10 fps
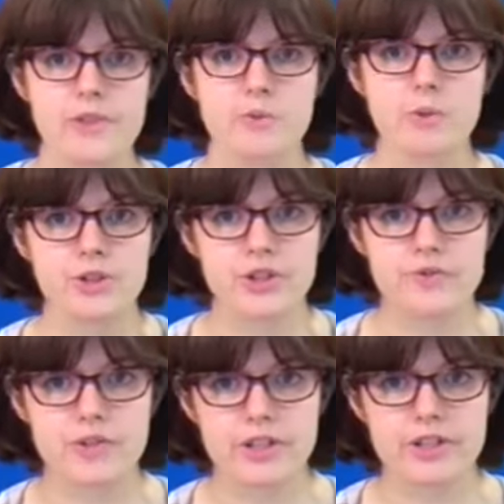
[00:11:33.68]
Once
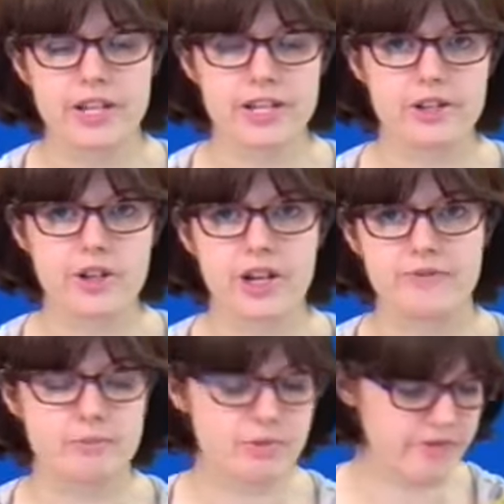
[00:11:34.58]
you've done that, you have
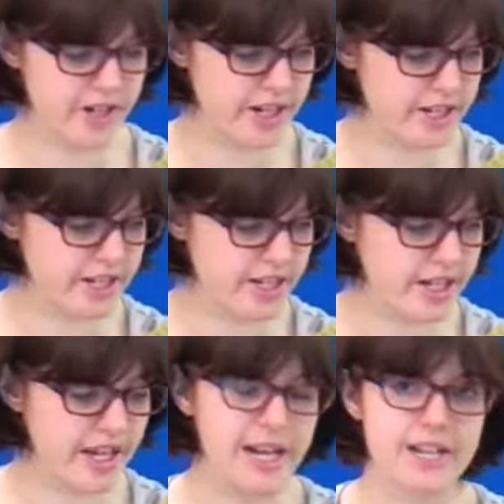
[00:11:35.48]
to provide
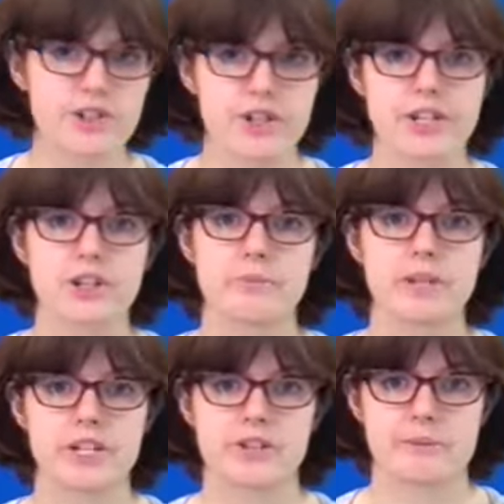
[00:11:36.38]
the electronic copy
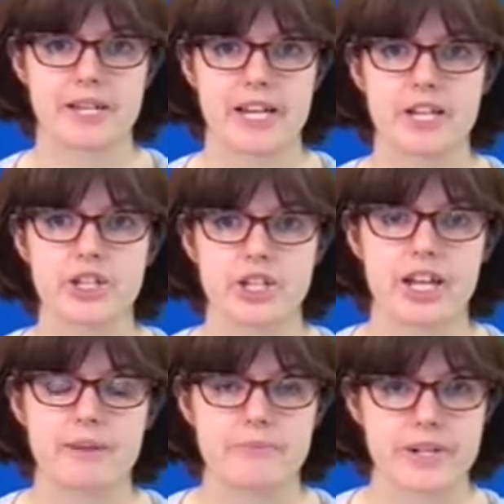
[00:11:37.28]
in your application
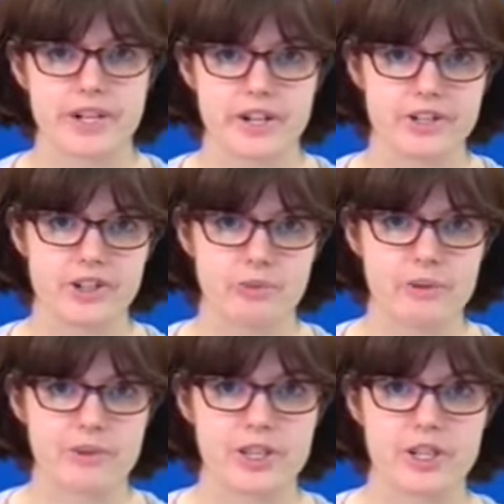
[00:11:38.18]
and bring a hard copy
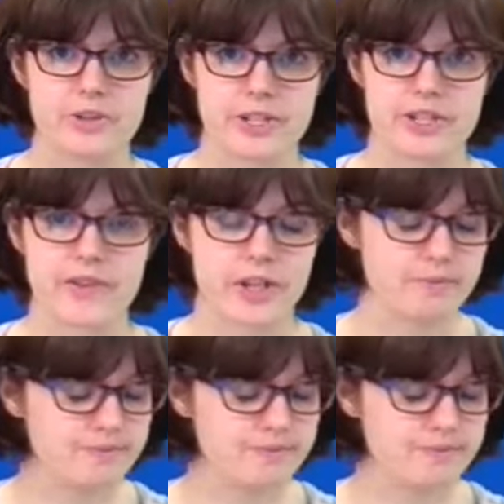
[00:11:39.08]
with you to interview.